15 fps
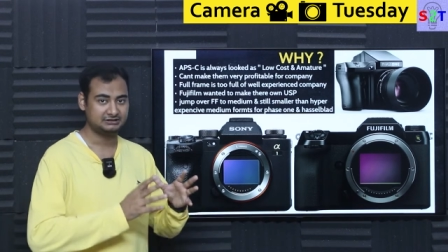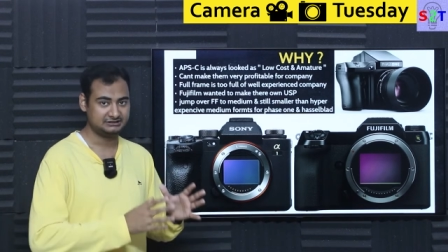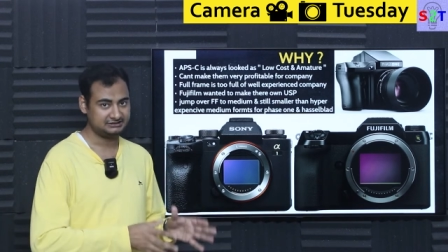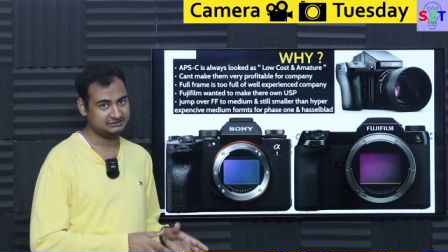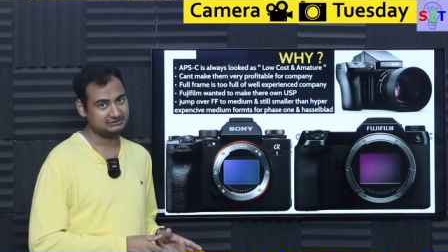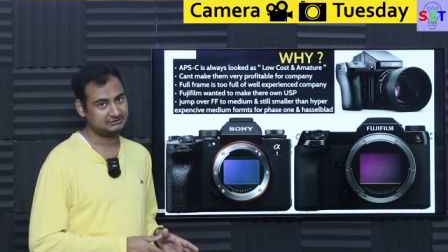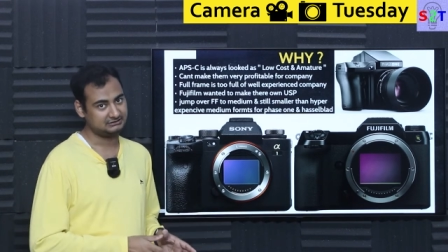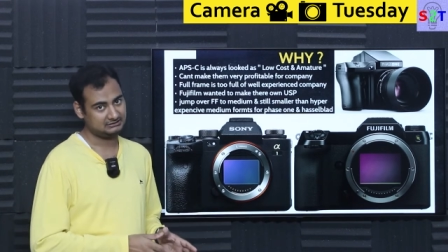
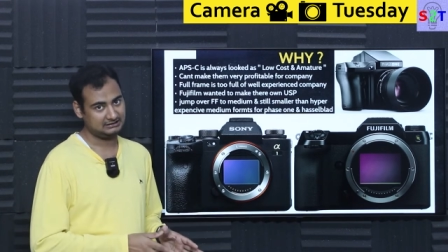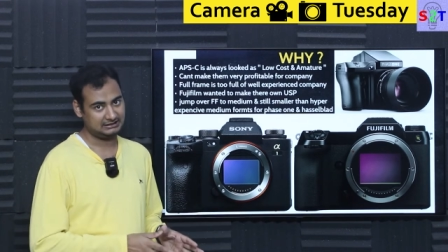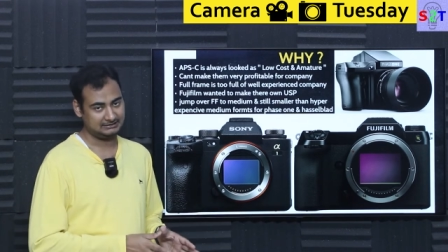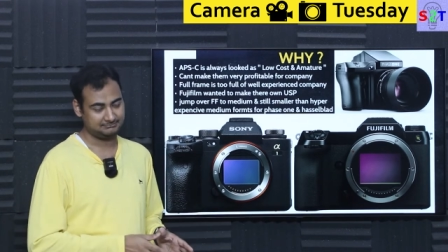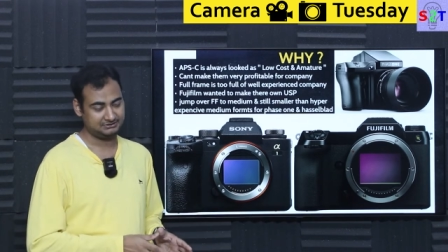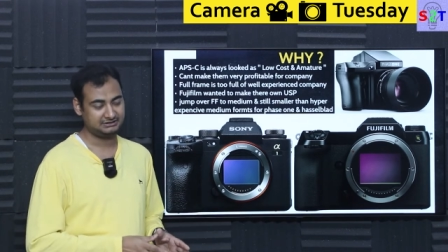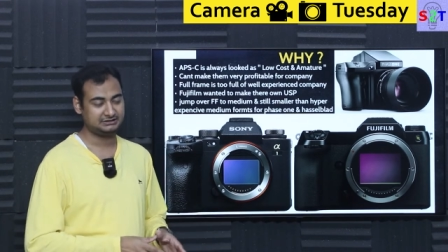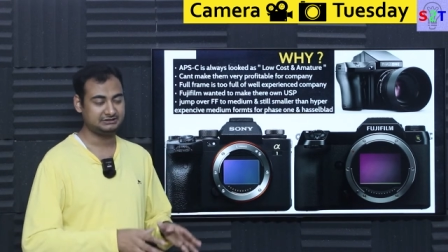digital
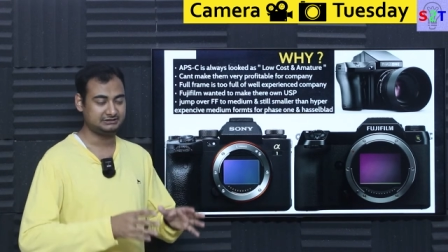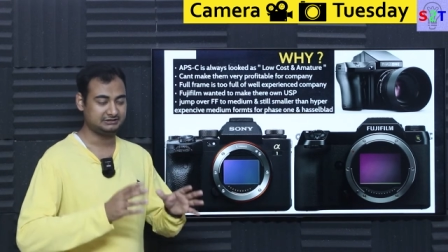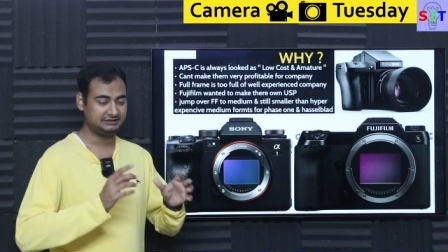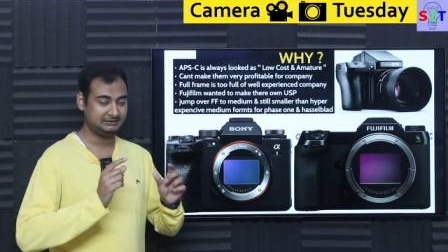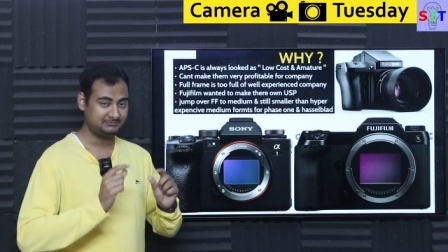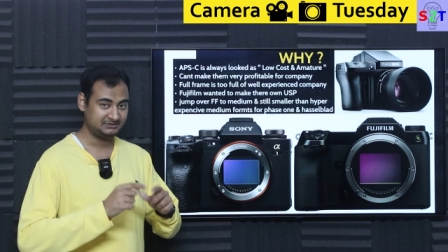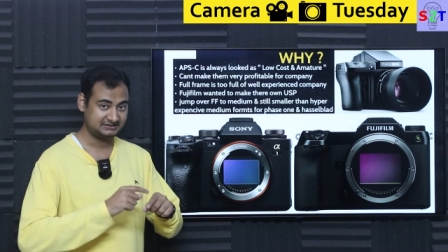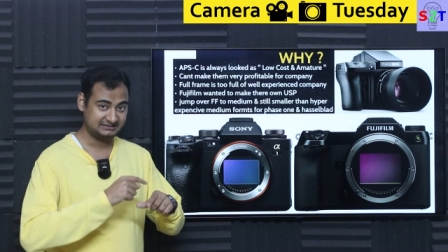happened uh,
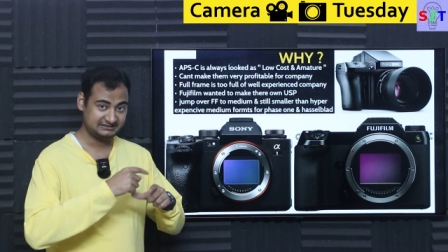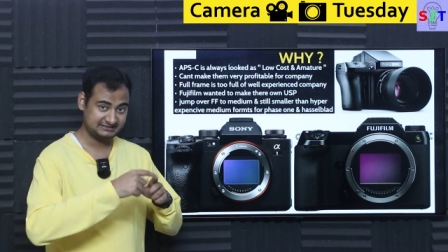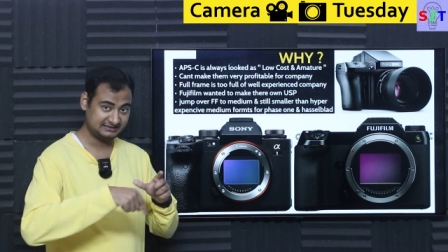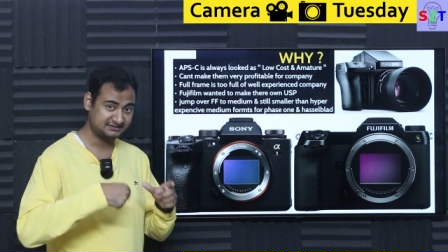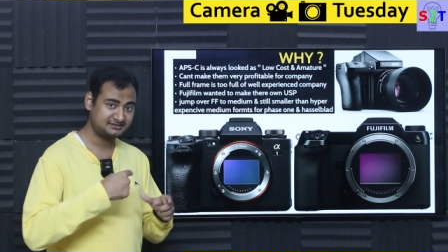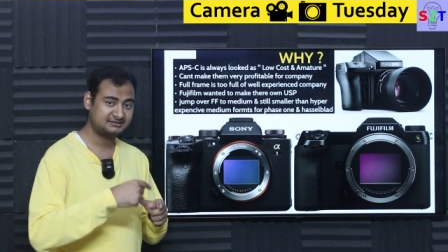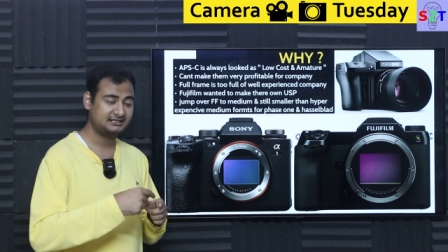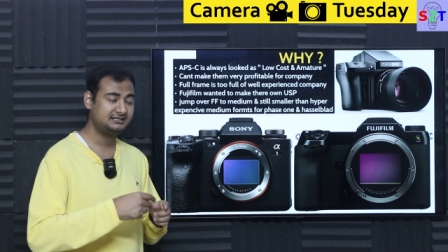apsc
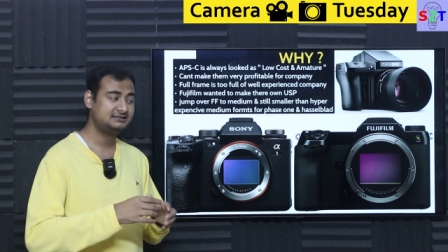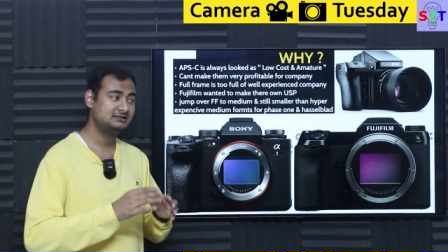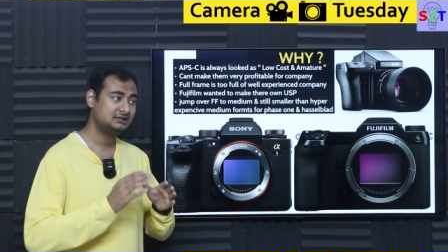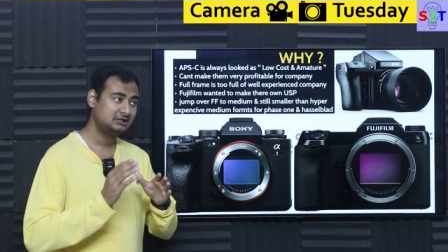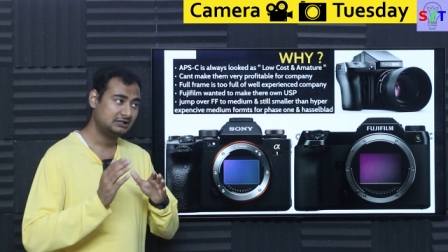sensor size